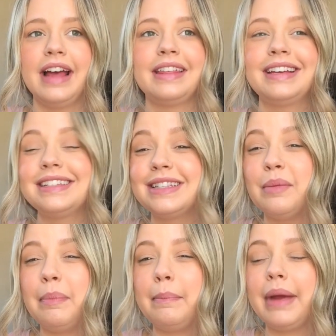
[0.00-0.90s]
I think it's
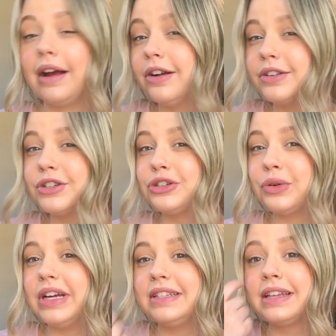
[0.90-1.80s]
the Parents'
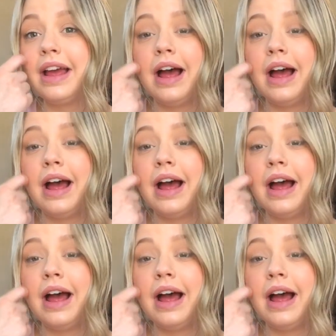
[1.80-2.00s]
Choice.